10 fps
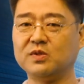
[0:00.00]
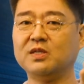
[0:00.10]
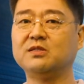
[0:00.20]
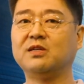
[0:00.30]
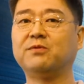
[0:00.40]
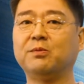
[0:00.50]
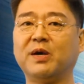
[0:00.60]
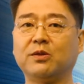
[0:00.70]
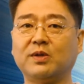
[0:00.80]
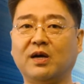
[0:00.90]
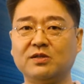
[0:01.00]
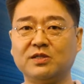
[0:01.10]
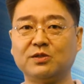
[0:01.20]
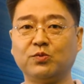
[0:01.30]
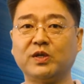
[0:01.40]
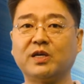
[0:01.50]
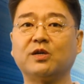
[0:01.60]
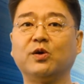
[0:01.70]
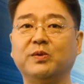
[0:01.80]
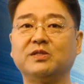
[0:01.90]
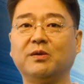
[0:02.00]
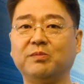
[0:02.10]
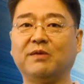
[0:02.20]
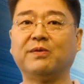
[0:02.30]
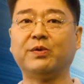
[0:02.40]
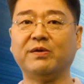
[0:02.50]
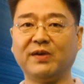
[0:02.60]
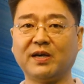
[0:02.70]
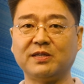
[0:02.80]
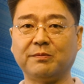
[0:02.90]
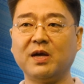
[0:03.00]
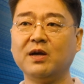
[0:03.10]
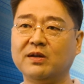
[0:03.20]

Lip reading: different methodologies, we can come up with something very effective.